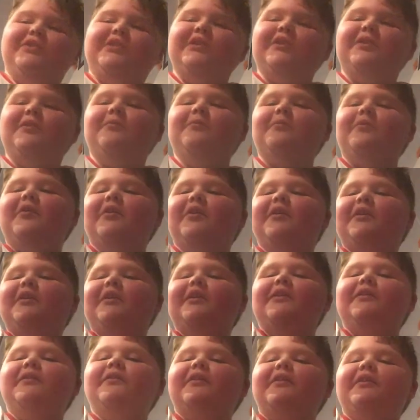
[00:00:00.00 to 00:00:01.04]
it on by
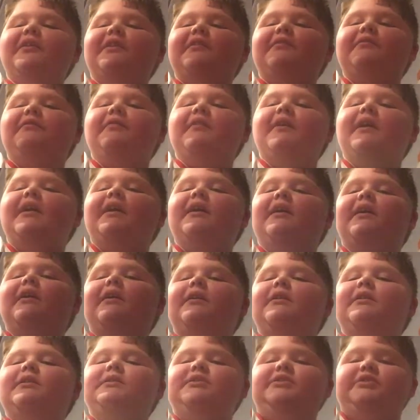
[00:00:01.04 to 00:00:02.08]
underneath there,
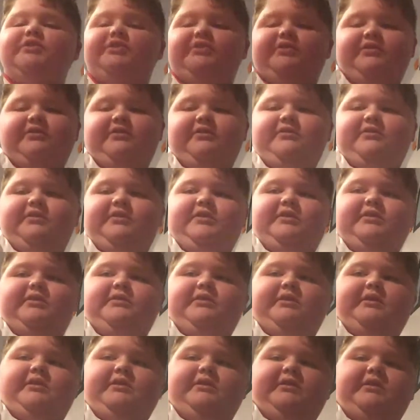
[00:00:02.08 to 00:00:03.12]
guys. You know
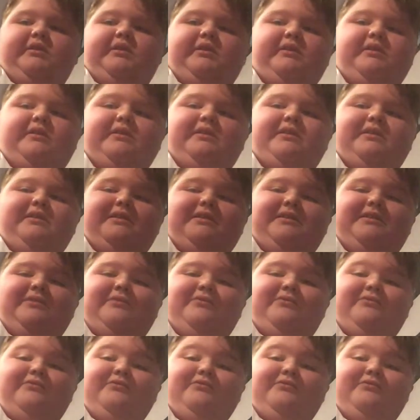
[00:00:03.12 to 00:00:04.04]
it.